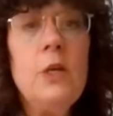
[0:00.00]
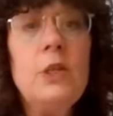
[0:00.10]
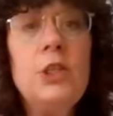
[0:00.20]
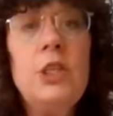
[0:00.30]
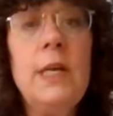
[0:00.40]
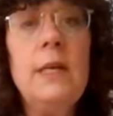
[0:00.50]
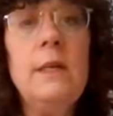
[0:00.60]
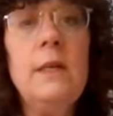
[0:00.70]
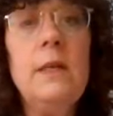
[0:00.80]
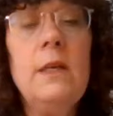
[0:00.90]

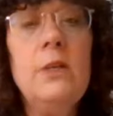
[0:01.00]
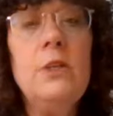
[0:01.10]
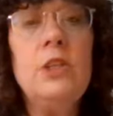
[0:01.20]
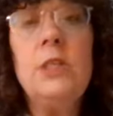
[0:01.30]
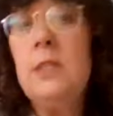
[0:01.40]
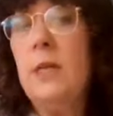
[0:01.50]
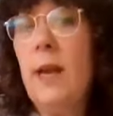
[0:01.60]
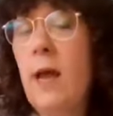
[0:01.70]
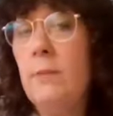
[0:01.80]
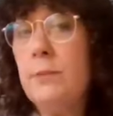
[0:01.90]
she
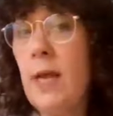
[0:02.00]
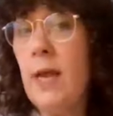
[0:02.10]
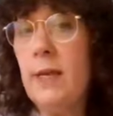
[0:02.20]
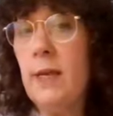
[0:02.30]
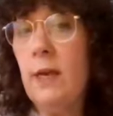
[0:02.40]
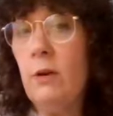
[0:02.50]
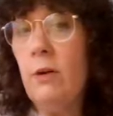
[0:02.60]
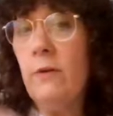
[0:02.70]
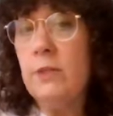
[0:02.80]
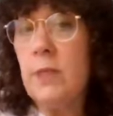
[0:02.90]
did help take
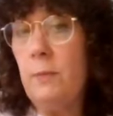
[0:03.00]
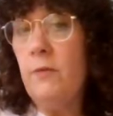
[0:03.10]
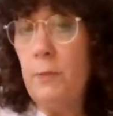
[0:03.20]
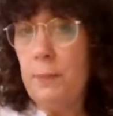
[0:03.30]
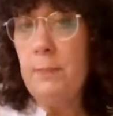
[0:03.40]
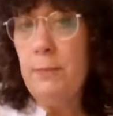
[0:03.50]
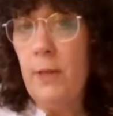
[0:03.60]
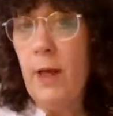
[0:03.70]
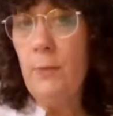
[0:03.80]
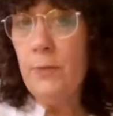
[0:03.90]
care of some of the
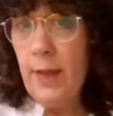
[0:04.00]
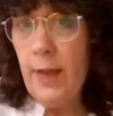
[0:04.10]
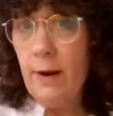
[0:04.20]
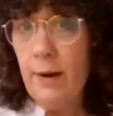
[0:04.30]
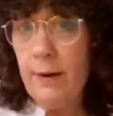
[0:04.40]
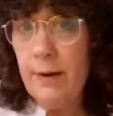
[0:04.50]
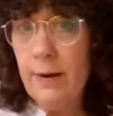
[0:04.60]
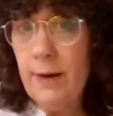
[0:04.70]
people that were there.